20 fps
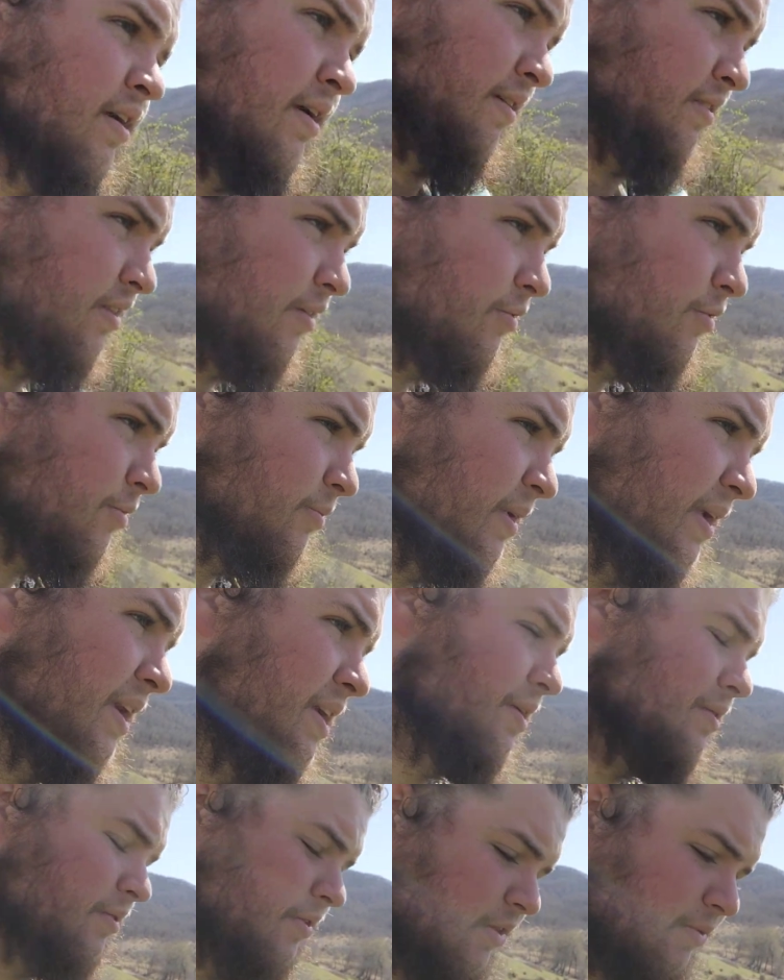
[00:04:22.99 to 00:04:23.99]
and then we'll be
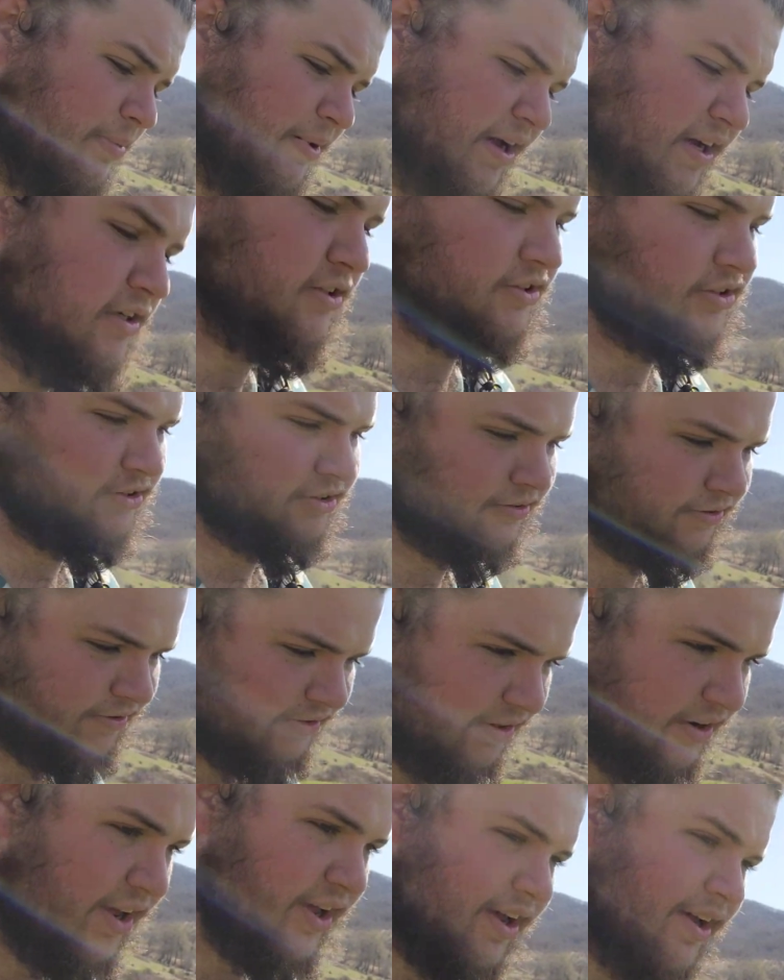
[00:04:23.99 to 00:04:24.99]
done with the pastures for
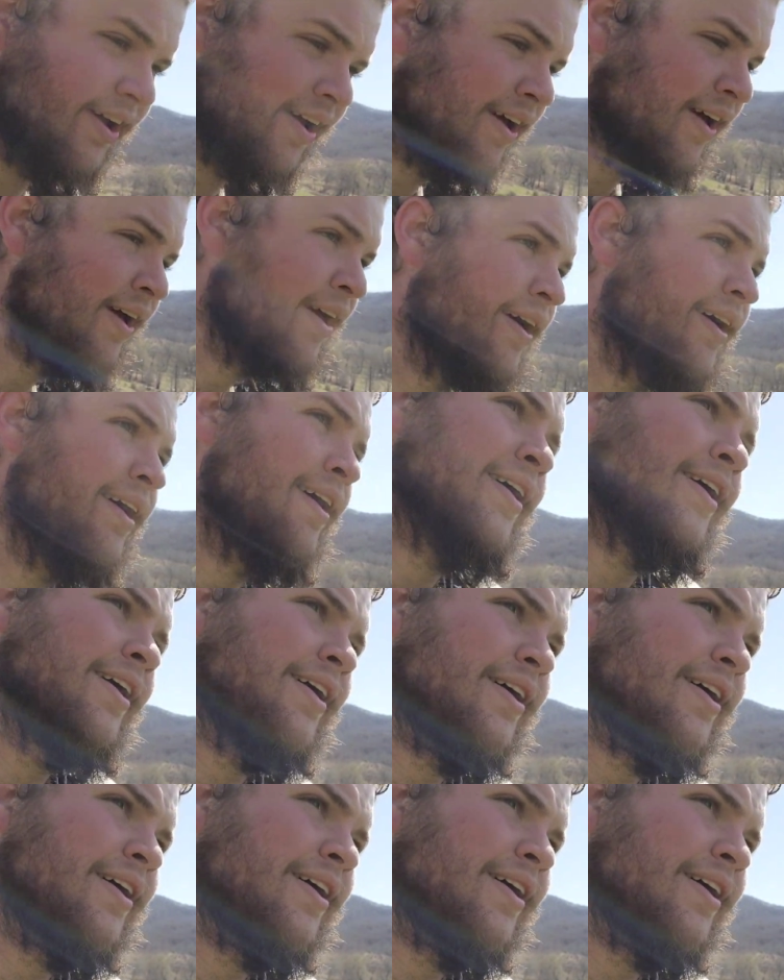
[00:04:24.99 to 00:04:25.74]
the day.